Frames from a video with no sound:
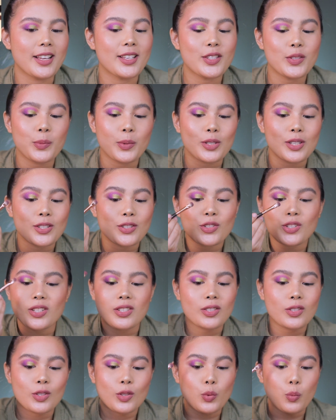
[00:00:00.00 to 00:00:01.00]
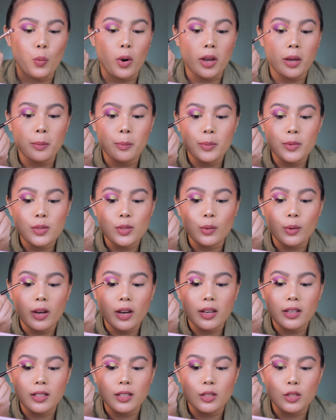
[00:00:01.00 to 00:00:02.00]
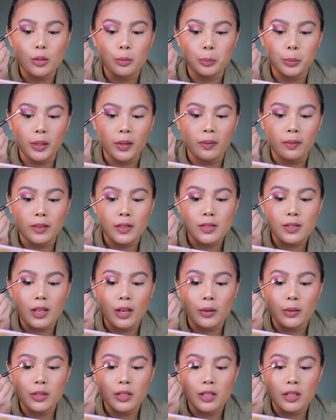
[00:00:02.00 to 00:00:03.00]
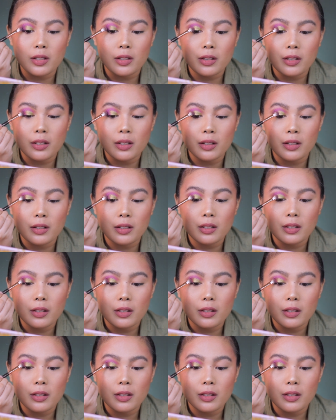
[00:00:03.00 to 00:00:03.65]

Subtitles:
does, which is just swipe, so I need to blend this out here.